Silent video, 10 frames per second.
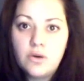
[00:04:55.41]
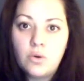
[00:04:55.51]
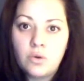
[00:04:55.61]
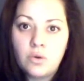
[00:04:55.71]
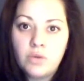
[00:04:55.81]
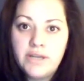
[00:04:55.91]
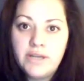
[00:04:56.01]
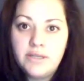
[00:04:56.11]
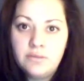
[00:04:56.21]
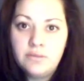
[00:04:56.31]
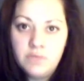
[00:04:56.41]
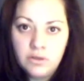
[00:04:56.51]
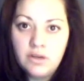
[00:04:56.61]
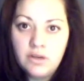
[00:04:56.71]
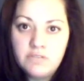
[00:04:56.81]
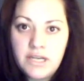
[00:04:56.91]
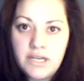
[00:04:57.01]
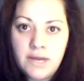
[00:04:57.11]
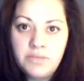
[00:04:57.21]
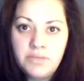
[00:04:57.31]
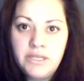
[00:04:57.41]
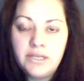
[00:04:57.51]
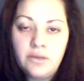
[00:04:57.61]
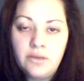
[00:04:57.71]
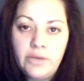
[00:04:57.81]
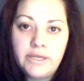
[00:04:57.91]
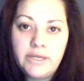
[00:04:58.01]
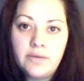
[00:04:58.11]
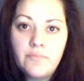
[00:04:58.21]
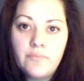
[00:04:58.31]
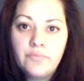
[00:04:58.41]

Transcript: or right in the middle of it happening, and I wake up.